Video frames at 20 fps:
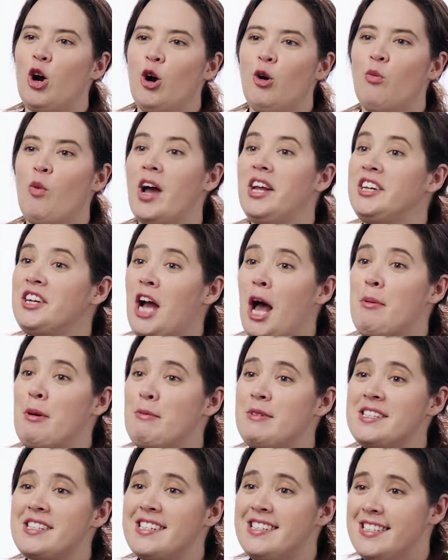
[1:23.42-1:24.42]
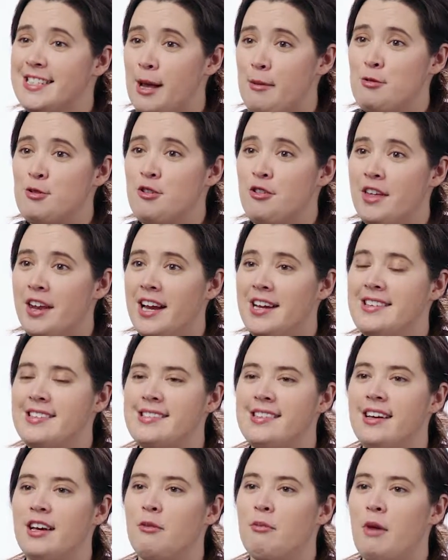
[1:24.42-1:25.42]
One common misconception that I
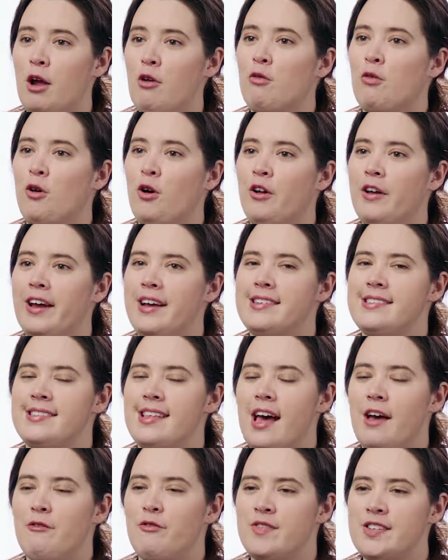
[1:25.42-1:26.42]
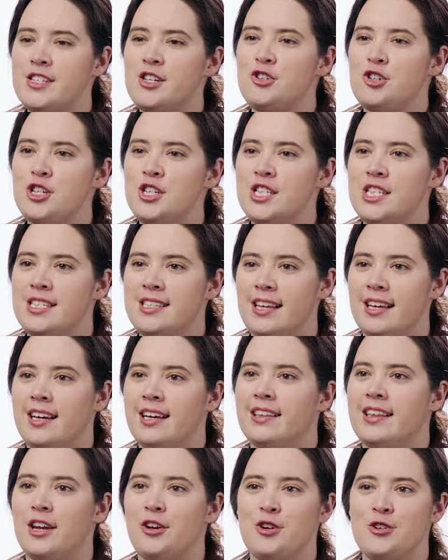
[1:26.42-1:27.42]
see in my role is that physicians
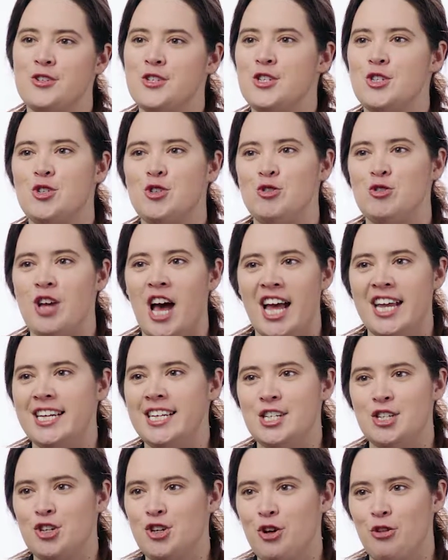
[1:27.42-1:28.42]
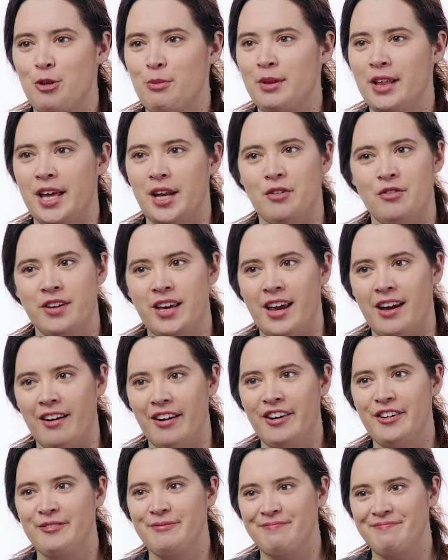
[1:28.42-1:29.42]
think that nurses do not need to know the plan of
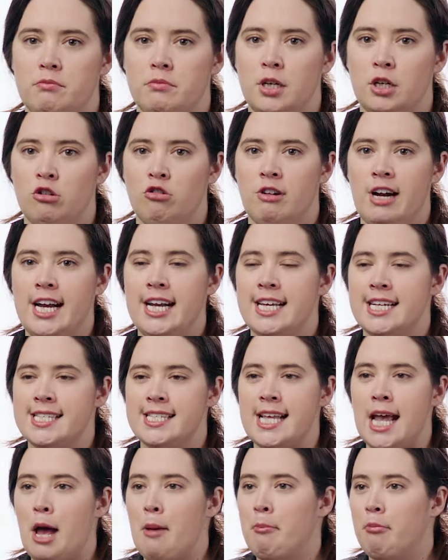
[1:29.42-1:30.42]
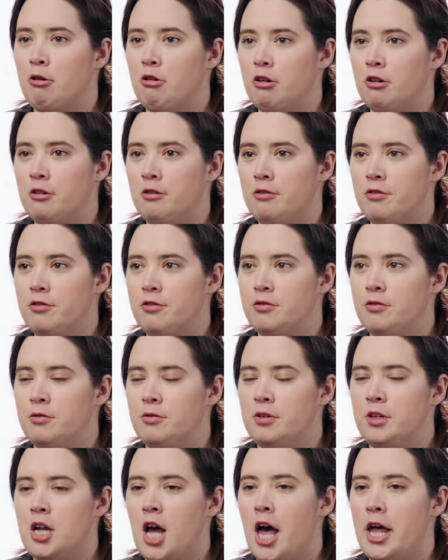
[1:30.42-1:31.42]
care. A great example of
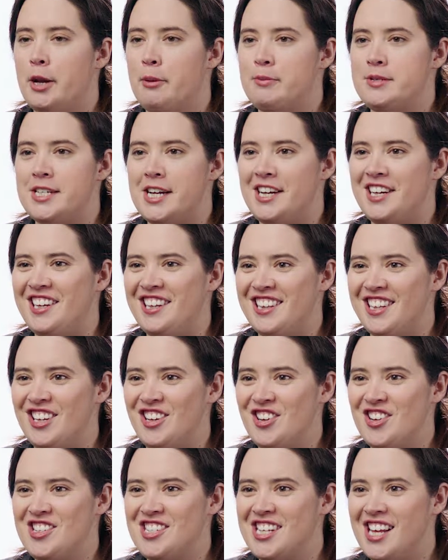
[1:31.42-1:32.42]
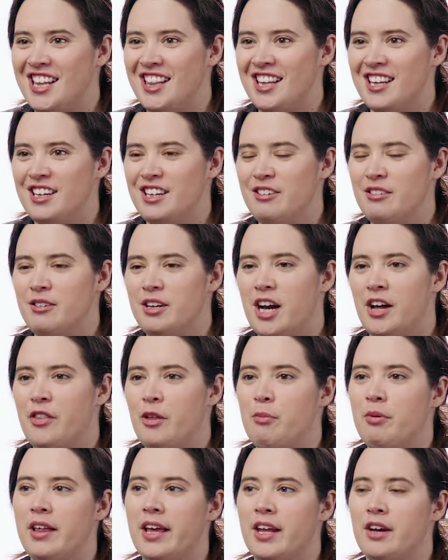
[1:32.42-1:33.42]
not updating the nurse on
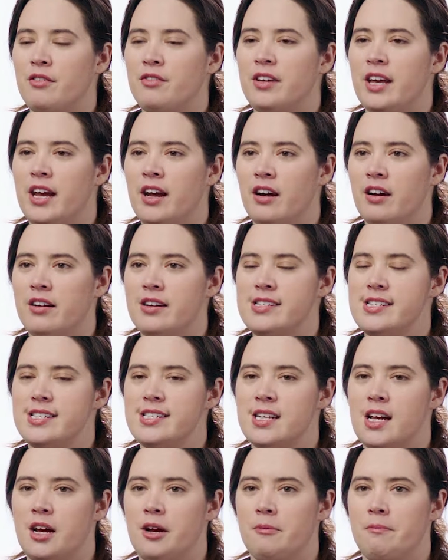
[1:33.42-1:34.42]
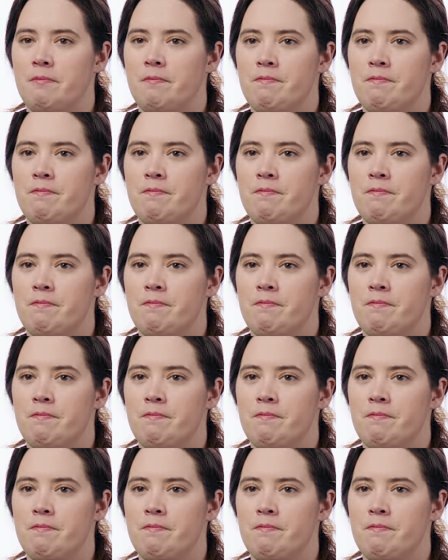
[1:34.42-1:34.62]
the plan of care is I